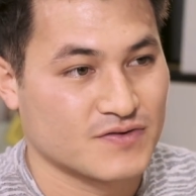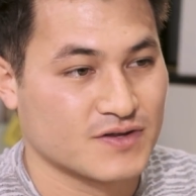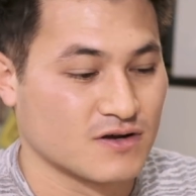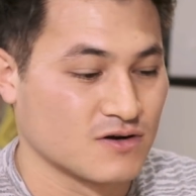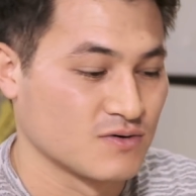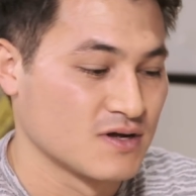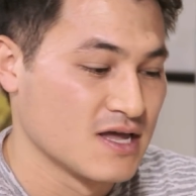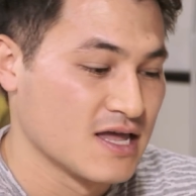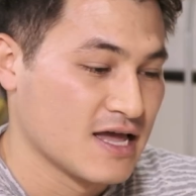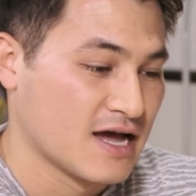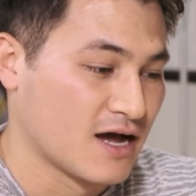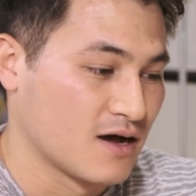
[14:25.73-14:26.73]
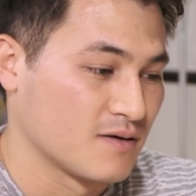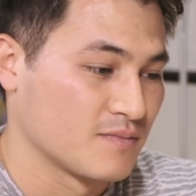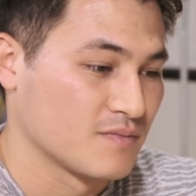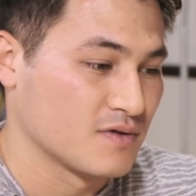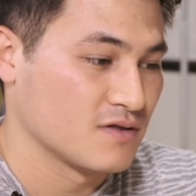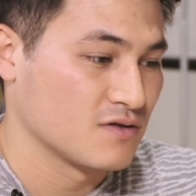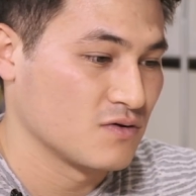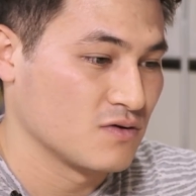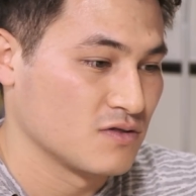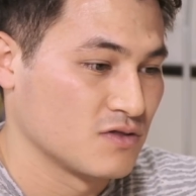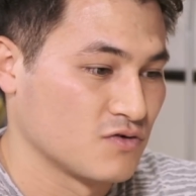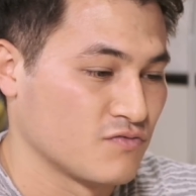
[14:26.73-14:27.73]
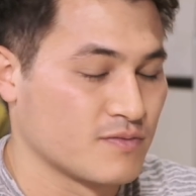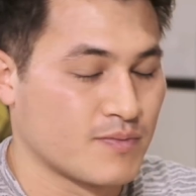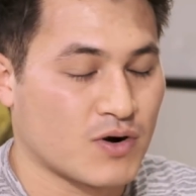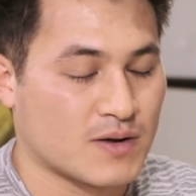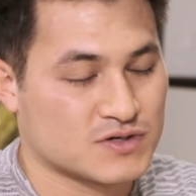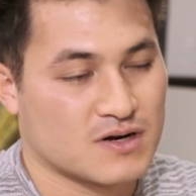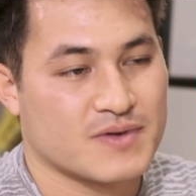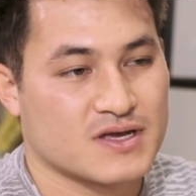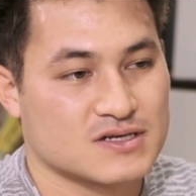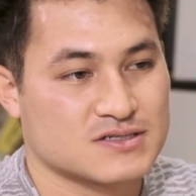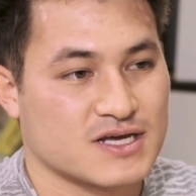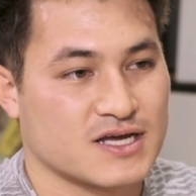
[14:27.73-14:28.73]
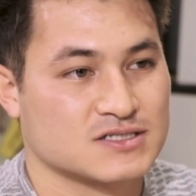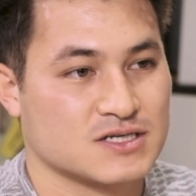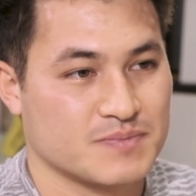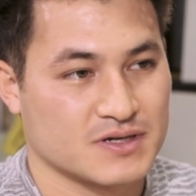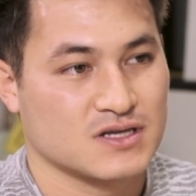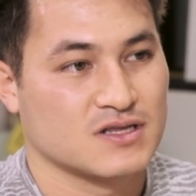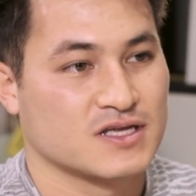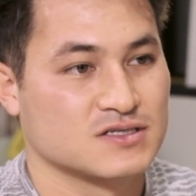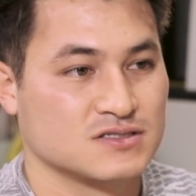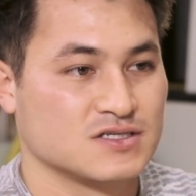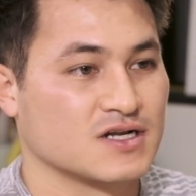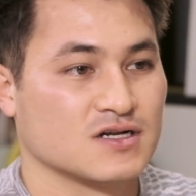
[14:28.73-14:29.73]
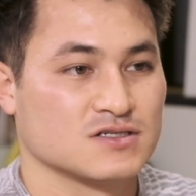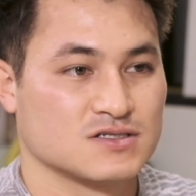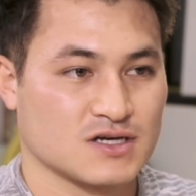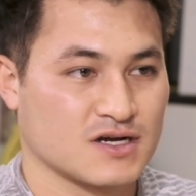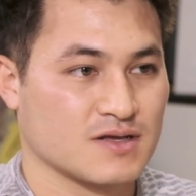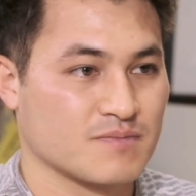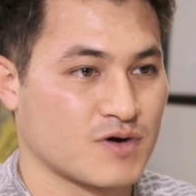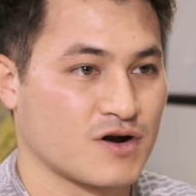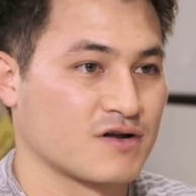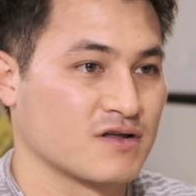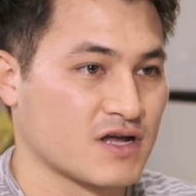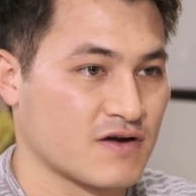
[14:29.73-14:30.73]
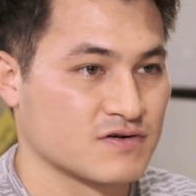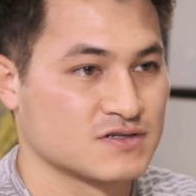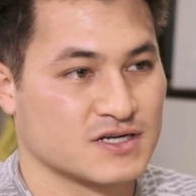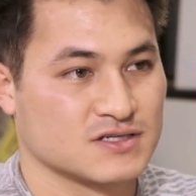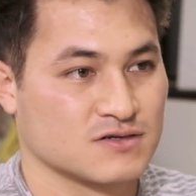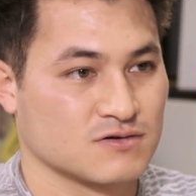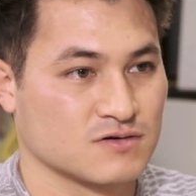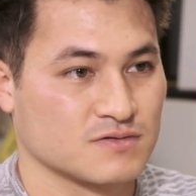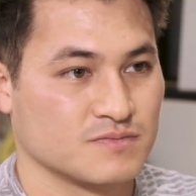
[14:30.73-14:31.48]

So the point I'm trying to make is that typically they didn't study marketing, advertising, or